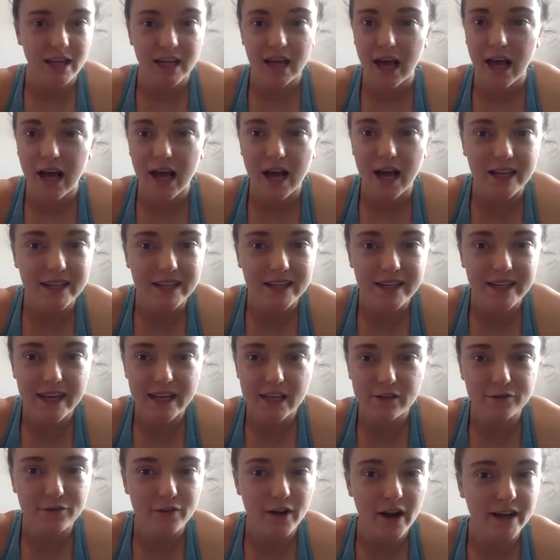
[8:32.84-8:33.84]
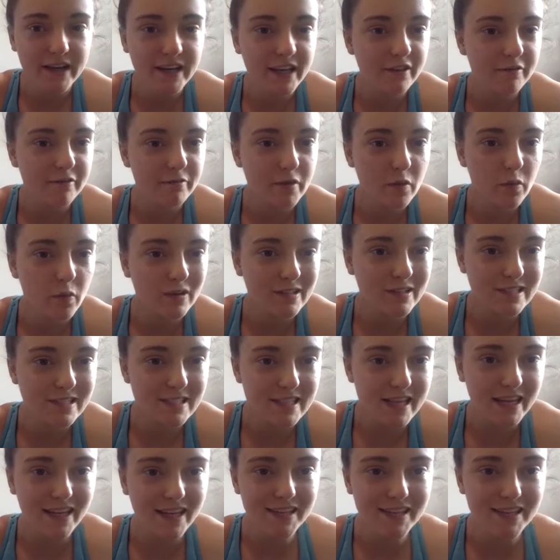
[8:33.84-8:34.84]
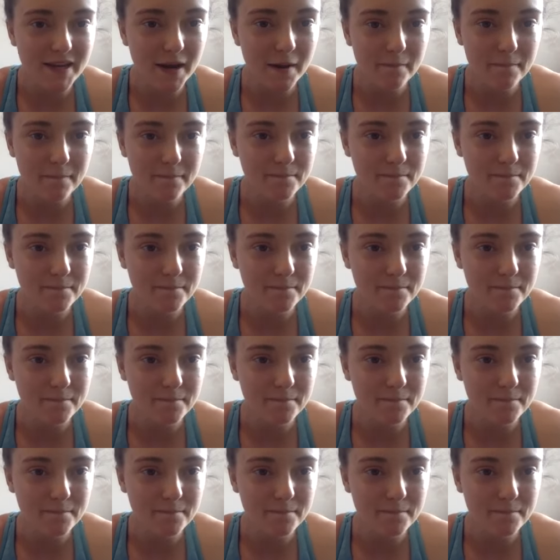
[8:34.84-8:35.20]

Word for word: Uh, yes, Fran. Give me one second. Yep.